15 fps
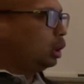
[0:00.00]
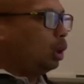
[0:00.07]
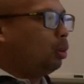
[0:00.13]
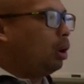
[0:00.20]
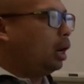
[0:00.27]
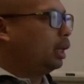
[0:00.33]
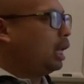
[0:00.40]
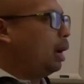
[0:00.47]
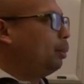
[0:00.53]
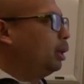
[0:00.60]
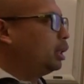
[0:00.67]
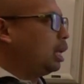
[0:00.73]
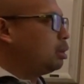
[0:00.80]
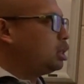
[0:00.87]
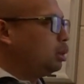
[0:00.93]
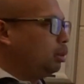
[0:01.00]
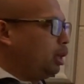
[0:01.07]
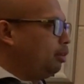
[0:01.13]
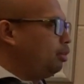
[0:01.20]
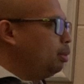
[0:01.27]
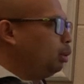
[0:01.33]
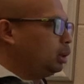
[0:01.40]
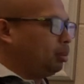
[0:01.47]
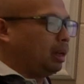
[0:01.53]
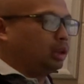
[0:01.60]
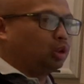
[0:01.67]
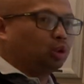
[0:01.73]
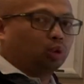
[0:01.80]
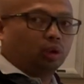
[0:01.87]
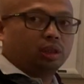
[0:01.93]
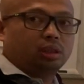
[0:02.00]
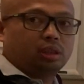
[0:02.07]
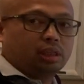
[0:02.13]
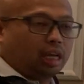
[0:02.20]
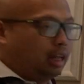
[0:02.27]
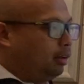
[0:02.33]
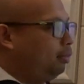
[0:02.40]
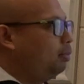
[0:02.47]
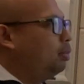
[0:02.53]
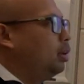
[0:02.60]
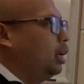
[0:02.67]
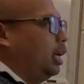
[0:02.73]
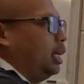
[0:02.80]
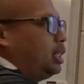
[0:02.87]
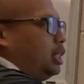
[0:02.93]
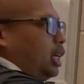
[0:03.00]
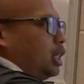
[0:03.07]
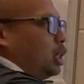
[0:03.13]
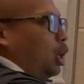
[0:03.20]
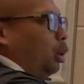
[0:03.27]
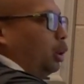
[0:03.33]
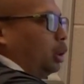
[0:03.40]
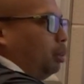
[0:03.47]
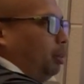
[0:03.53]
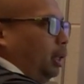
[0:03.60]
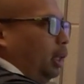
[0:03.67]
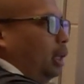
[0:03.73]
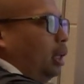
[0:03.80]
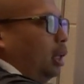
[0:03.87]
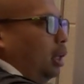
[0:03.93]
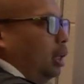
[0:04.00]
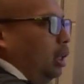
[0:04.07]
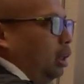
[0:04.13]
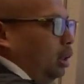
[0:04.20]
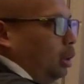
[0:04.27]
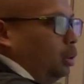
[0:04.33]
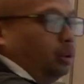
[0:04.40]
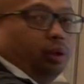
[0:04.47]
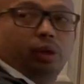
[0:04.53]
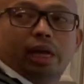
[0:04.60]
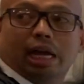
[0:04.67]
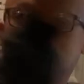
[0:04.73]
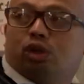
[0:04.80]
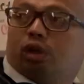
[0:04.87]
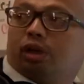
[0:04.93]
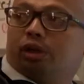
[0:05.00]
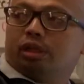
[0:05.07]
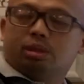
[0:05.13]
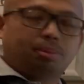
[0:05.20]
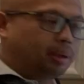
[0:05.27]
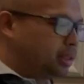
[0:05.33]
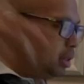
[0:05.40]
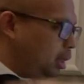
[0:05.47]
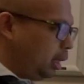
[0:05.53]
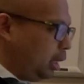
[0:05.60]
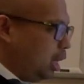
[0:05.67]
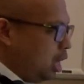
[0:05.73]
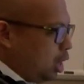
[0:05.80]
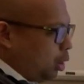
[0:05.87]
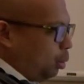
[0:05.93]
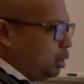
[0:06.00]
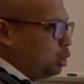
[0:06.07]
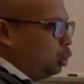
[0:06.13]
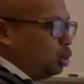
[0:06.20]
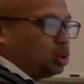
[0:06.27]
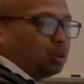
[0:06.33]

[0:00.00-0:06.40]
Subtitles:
the 1, how many times, if you multiply 2 to itself, it's just going to be 2. You guys, you can respond, okay? What's 2